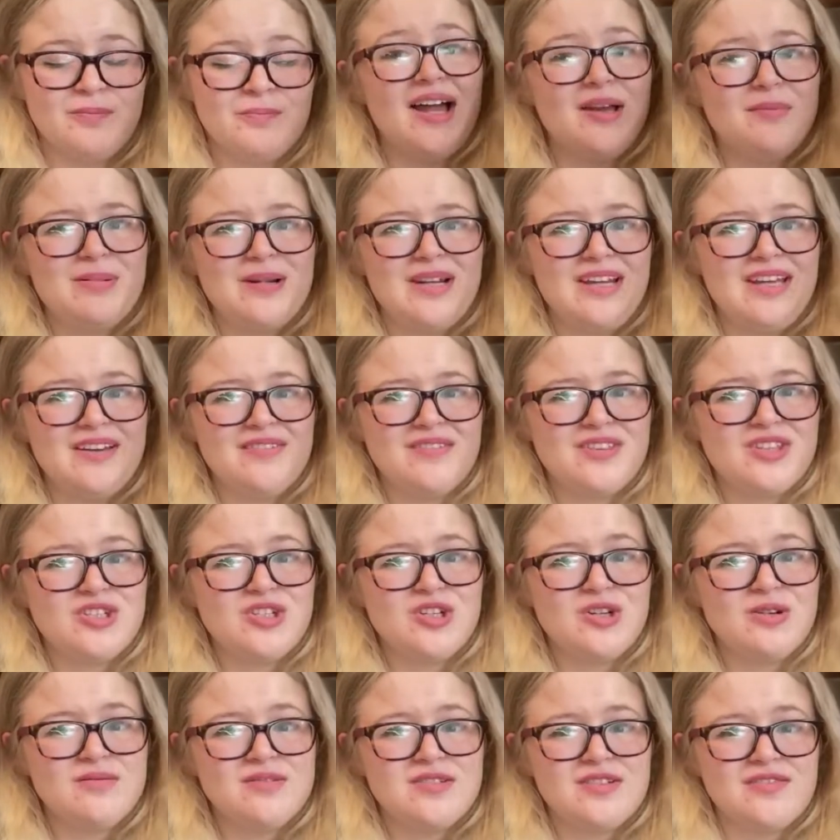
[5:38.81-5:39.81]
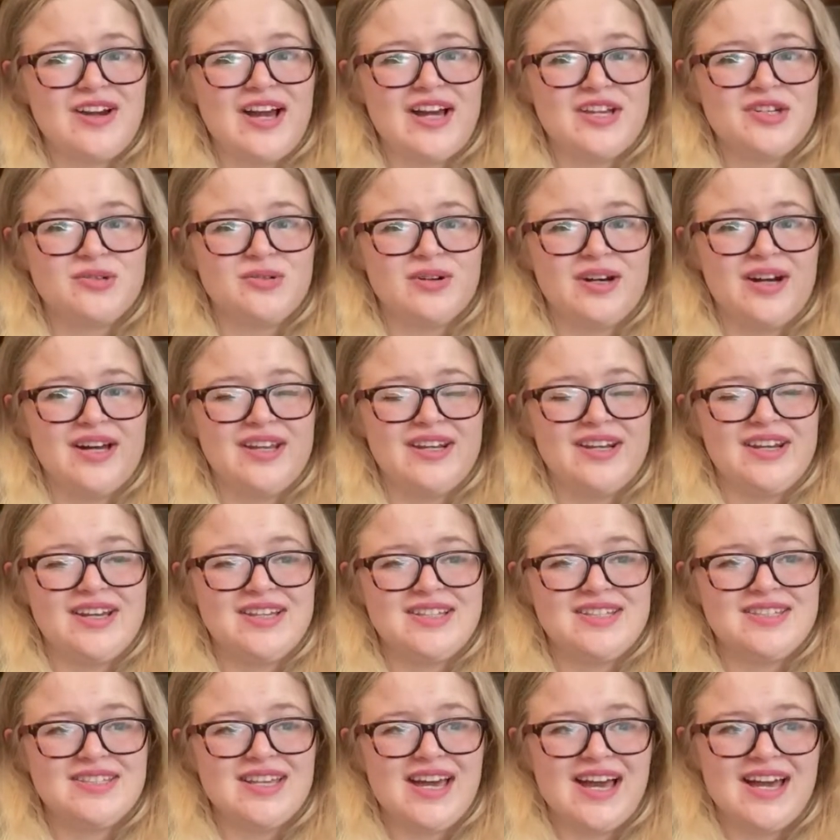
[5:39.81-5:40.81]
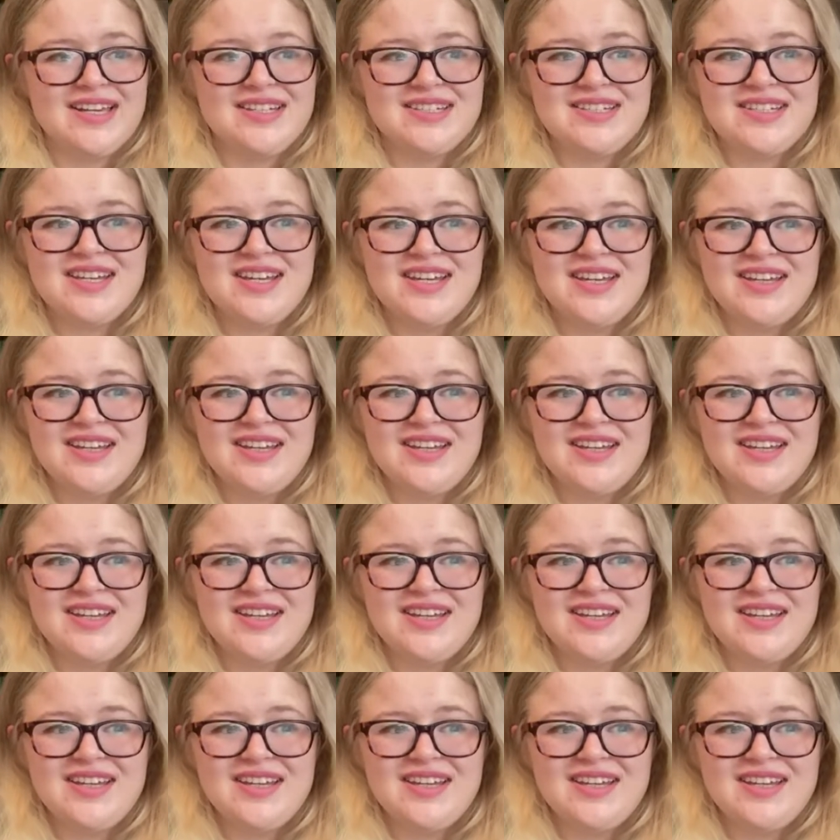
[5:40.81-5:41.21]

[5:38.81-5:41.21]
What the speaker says: I believe The Tombs of Atuan is set